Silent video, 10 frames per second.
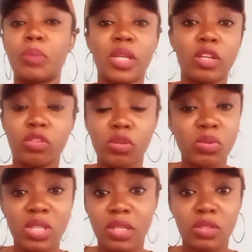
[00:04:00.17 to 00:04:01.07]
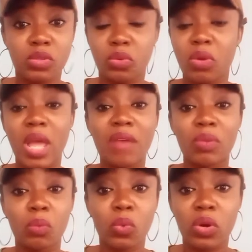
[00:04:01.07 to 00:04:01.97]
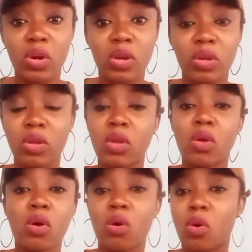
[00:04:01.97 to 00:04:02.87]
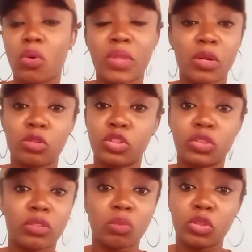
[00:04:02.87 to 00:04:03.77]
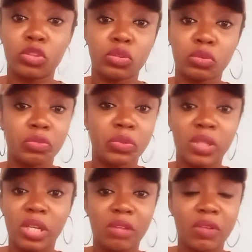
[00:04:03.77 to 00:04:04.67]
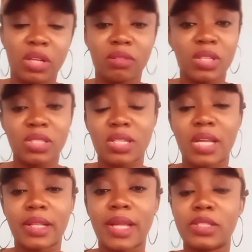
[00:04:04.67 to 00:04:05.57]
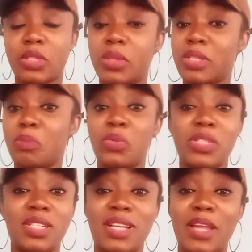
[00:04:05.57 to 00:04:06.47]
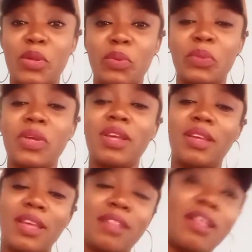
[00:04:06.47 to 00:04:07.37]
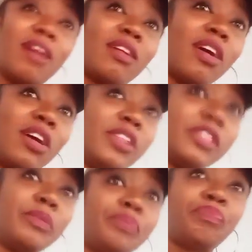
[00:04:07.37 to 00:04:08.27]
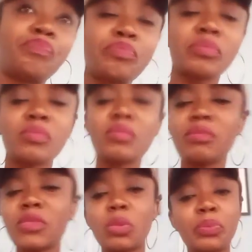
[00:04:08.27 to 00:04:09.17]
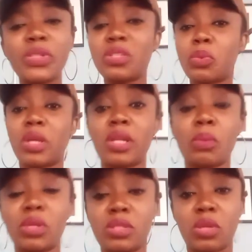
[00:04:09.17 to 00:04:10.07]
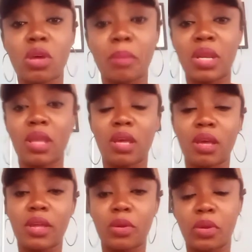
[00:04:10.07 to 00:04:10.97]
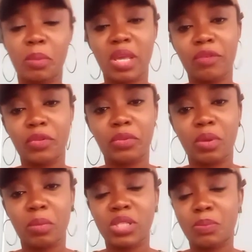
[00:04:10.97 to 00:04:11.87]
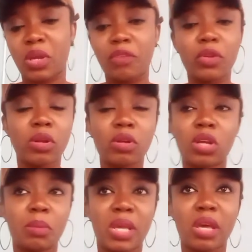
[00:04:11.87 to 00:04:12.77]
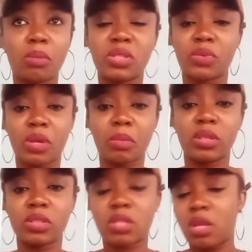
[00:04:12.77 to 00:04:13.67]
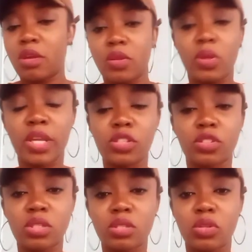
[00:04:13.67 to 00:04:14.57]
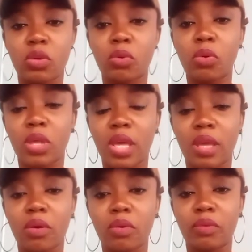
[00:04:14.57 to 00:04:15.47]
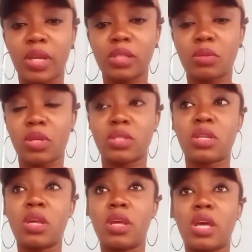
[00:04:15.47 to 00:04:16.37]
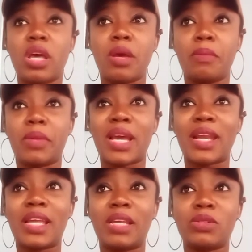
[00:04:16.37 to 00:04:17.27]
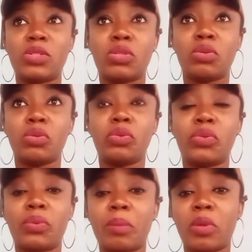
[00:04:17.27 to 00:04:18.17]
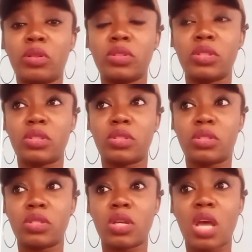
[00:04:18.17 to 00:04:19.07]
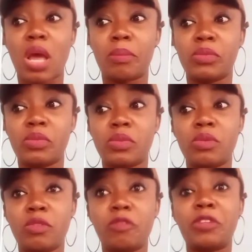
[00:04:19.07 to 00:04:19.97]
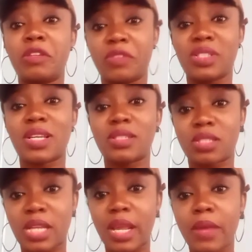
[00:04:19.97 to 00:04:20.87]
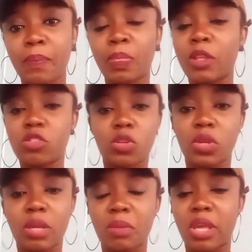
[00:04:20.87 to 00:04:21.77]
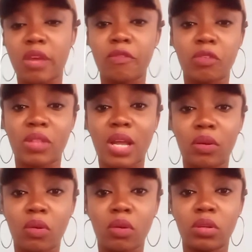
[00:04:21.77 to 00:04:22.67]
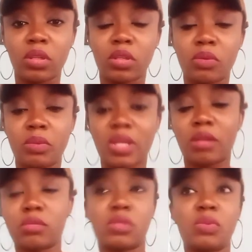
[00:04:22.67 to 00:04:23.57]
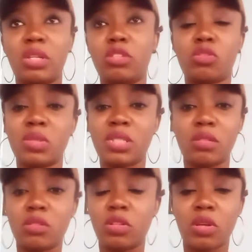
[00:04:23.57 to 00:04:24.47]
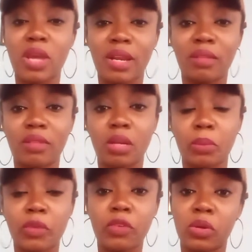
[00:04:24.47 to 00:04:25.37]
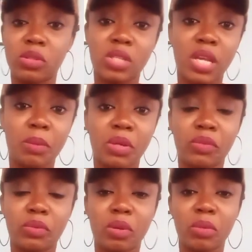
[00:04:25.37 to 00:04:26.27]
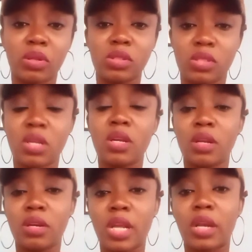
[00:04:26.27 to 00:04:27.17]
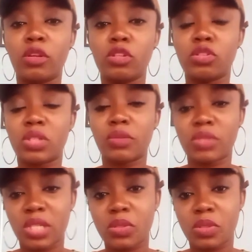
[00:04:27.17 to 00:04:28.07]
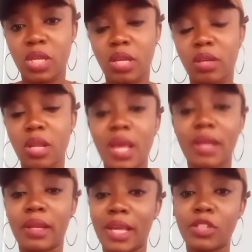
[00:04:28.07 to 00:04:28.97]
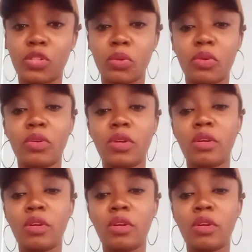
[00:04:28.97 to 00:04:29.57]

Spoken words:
being a nuisance or not having work, or they're not sure of what you do for a living and things like that. So it's important that you get that card pretty quickly once you come in here and you're going to be here for 3 months. But if you're not going to be here up to 3 months, you can just, you're okay, right? Because Ghana gives you 3 months free visa stay, so you can be here for that long without really doing anything. But if you're going to stay here more than 3 months, then you should have settled in and get your